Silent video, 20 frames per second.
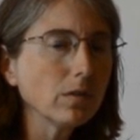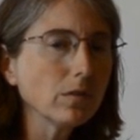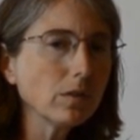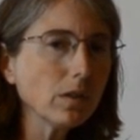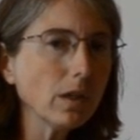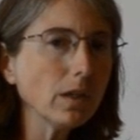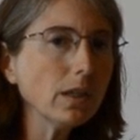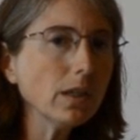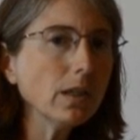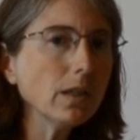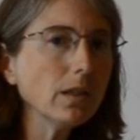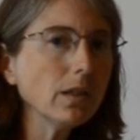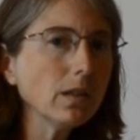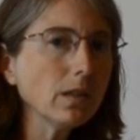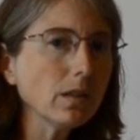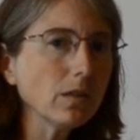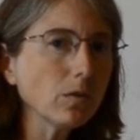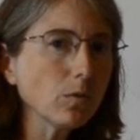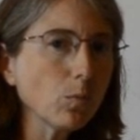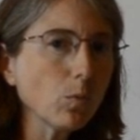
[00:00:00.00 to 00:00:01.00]

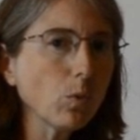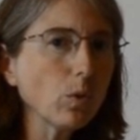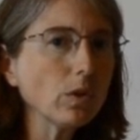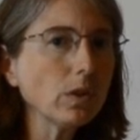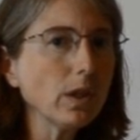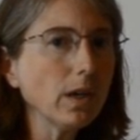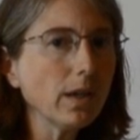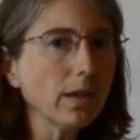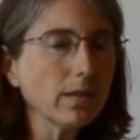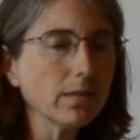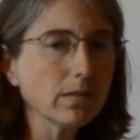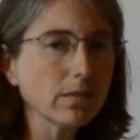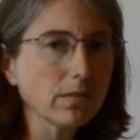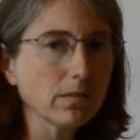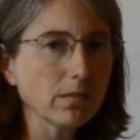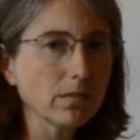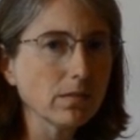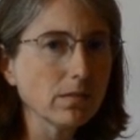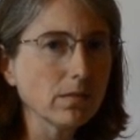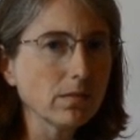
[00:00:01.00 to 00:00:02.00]
Studying is important to
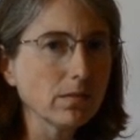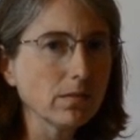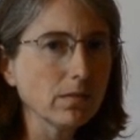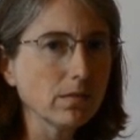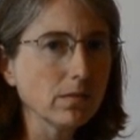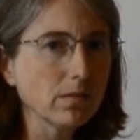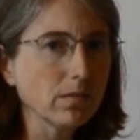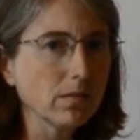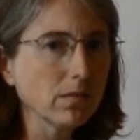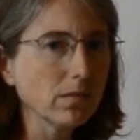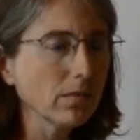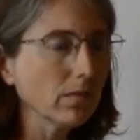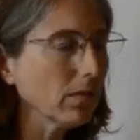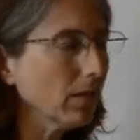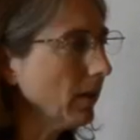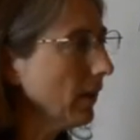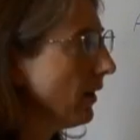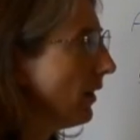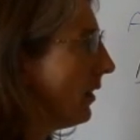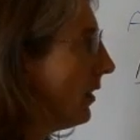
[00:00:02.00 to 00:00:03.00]
us.
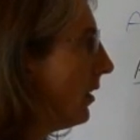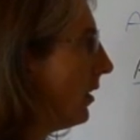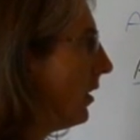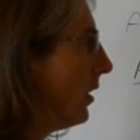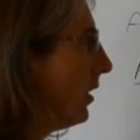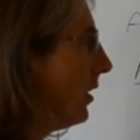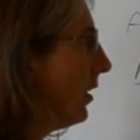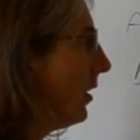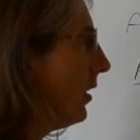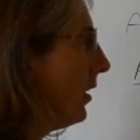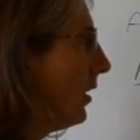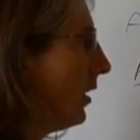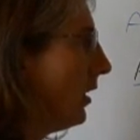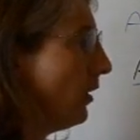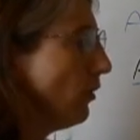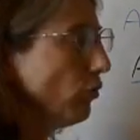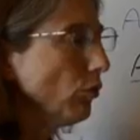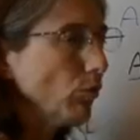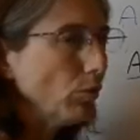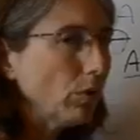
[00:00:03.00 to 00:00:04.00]
Okay.
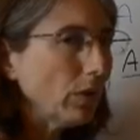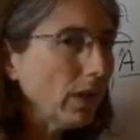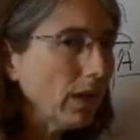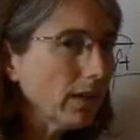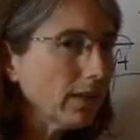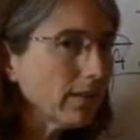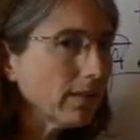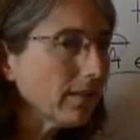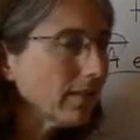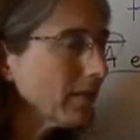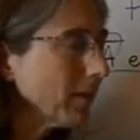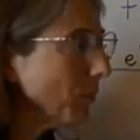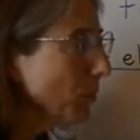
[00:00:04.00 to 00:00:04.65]
Estudiar is the